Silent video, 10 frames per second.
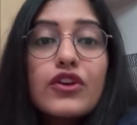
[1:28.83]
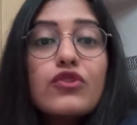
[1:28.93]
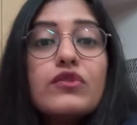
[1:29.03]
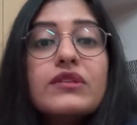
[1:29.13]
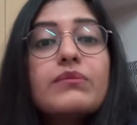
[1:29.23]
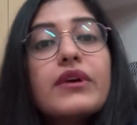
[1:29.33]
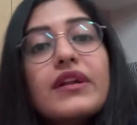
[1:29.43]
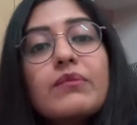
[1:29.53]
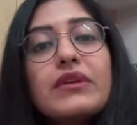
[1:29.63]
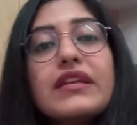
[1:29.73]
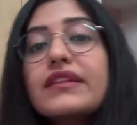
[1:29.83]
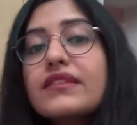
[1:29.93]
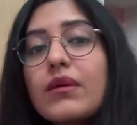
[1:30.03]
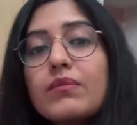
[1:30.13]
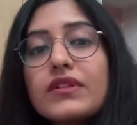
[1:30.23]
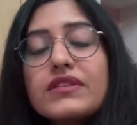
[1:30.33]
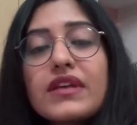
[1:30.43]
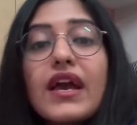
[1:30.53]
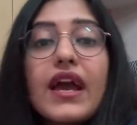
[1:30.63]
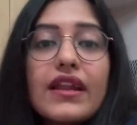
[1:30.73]
using multiple examples
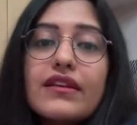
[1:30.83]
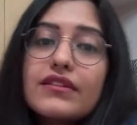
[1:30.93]
and